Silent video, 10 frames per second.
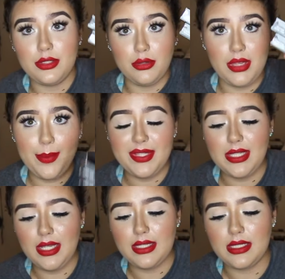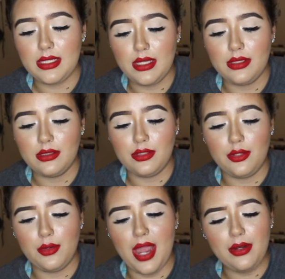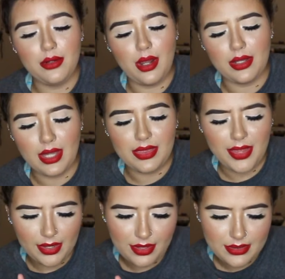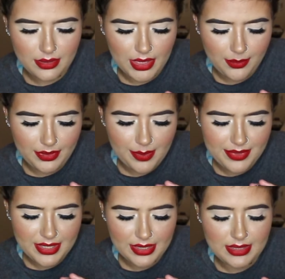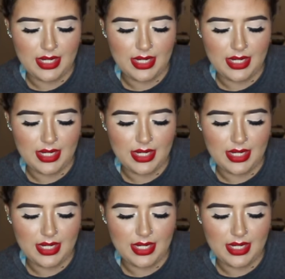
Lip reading: I think these are liquid lipsticks.